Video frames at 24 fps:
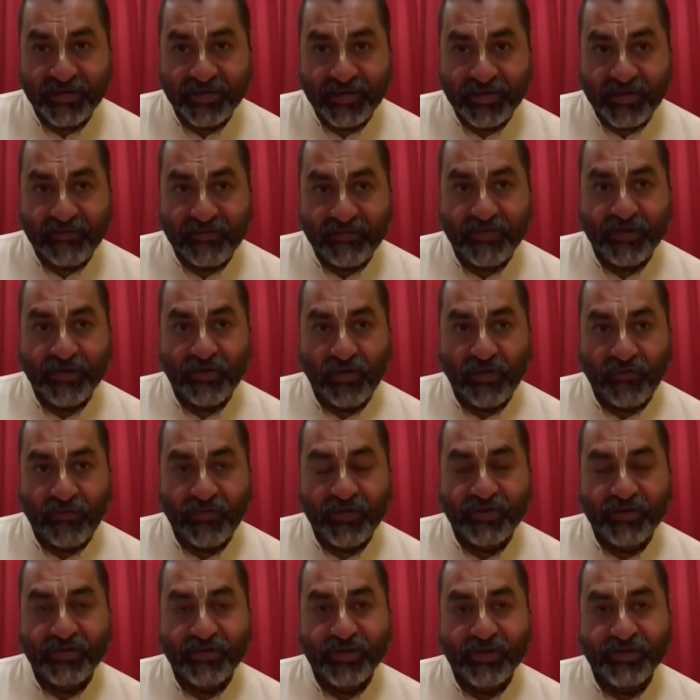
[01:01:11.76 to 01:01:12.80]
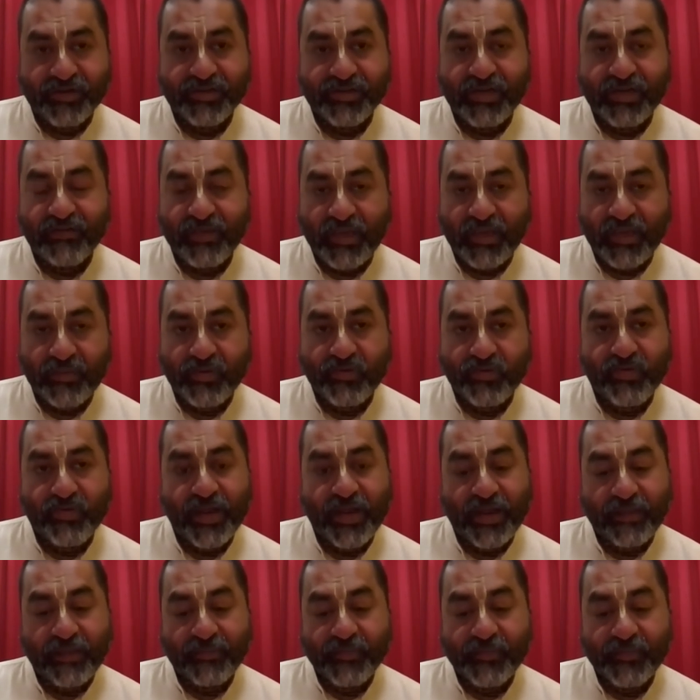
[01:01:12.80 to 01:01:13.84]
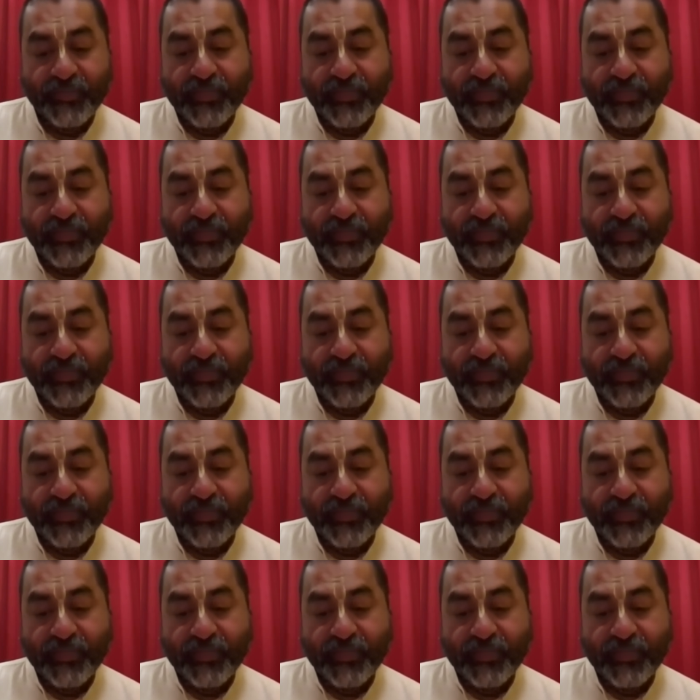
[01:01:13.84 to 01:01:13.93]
We could offer it to Krishna, we keep it ready.